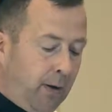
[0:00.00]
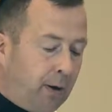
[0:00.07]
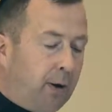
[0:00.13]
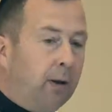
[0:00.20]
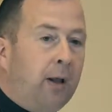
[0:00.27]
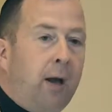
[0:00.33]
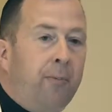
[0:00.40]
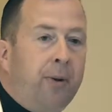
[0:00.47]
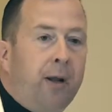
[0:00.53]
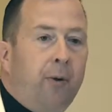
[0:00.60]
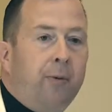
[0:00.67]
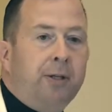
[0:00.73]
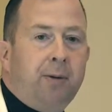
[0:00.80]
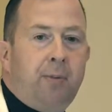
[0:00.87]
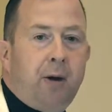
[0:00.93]
Colombia
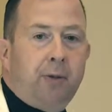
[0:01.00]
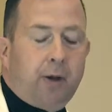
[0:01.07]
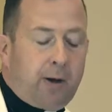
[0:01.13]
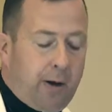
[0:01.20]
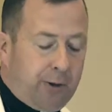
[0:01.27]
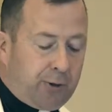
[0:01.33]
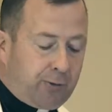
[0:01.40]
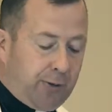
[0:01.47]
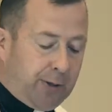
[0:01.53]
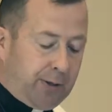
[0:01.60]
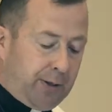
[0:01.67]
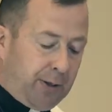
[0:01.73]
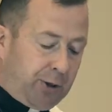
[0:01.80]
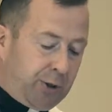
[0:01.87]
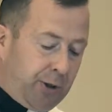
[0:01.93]
was among the countries
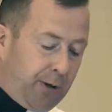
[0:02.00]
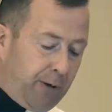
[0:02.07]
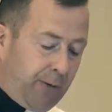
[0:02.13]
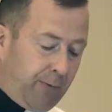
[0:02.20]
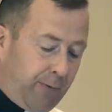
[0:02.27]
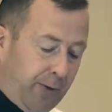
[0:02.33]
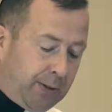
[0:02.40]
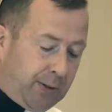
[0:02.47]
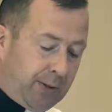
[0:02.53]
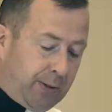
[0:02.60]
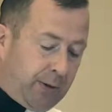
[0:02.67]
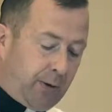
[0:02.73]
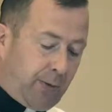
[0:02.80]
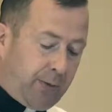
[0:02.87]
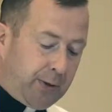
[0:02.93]
that she
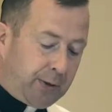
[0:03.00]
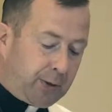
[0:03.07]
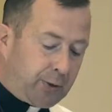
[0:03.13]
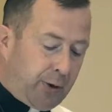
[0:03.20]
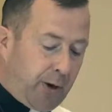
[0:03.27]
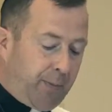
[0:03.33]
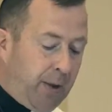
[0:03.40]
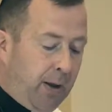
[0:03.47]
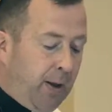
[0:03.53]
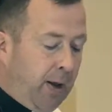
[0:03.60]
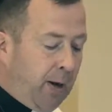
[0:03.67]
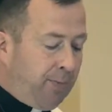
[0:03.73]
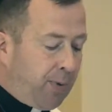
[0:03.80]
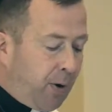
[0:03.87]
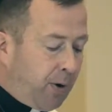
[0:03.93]
visited on this trip.
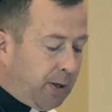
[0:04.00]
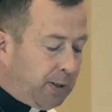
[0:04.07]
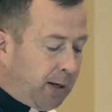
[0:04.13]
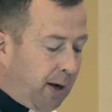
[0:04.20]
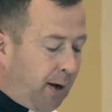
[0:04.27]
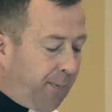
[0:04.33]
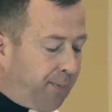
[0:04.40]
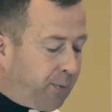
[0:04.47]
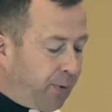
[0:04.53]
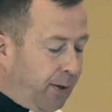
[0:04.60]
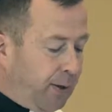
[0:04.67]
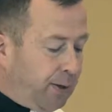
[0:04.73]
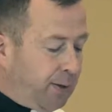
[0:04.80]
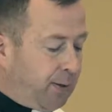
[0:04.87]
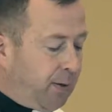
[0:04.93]
In Bogota, a
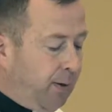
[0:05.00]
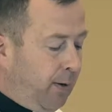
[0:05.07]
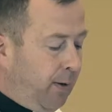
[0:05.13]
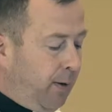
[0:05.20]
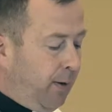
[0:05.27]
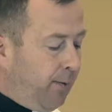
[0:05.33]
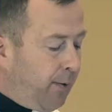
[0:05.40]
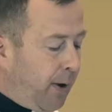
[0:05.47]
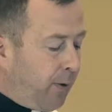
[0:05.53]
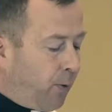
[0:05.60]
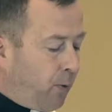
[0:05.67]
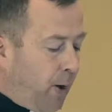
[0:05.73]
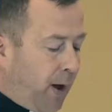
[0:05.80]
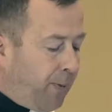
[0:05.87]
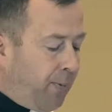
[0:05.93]
priest, Father
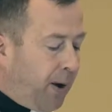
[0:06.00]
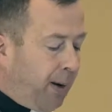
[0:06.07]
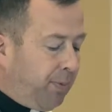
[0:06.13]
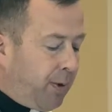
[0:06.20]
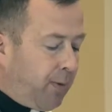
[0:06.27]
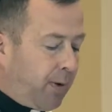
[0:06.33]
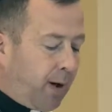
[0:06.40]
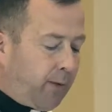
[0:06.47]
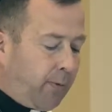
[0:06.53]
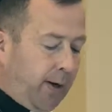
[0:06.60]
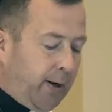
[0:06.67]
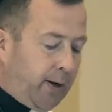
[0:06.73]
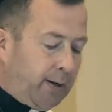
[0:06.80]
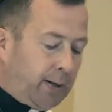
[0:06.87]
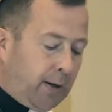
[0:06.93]
Juan Pablo
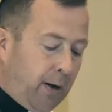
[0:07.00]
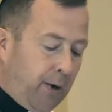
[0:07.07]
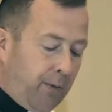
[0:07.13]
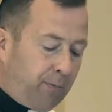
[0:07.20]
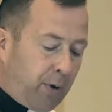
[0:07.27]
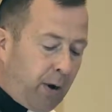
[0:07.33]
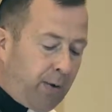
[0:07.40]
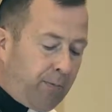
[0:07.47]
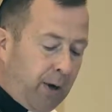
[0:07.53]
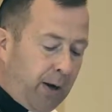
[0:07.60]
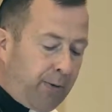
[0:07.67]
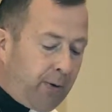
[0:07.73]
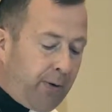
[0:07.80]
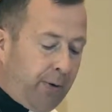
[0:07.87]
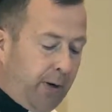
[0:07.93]
Rodriguez, brought
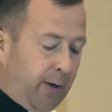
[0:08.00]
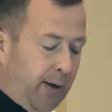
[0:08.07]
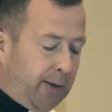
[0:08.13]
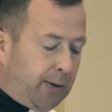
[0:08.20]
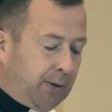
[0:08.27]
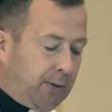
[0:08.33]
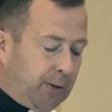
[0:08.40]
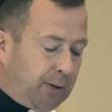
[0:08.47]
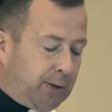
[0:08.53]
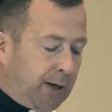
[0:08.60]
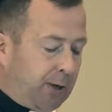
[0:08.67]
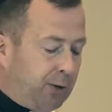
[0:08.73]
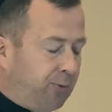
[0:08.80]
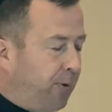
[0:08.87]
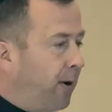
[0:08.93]
Mother and the nuns to the
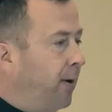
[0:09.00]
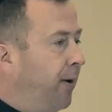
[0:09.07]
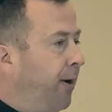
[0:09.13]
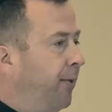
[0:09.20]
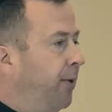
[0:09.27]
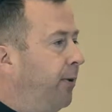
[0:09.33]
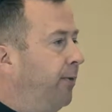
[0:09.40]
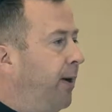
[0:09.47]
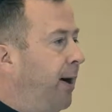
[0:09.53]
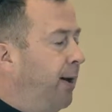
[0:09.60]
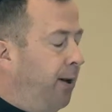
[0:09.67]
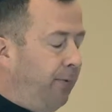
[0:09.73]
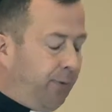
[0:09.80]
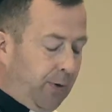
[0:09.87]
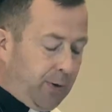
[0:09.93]
sanctuary of the Divine
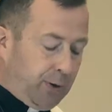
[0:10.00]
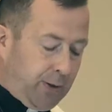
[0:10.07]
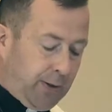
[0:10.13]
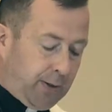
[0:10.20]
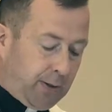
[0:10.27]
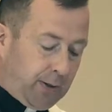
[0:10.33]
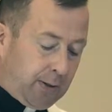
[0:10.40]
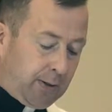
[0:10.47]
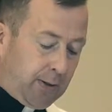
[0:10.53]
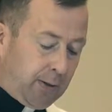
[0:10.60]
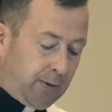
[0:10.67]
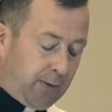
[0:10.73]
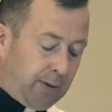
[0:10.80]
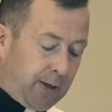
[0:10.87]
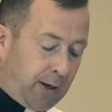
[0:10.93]
Infant Jesus
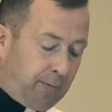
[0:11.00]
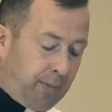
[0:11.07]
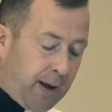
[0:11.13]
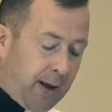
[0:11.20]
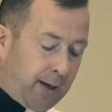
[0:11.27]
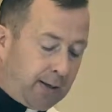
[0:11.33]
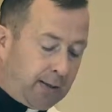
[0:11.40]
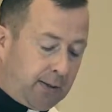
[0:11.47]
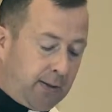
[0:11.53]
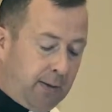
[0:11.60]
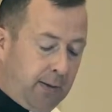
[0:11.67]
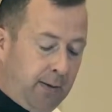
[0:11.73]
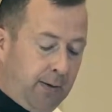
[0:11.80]
to attend Mass.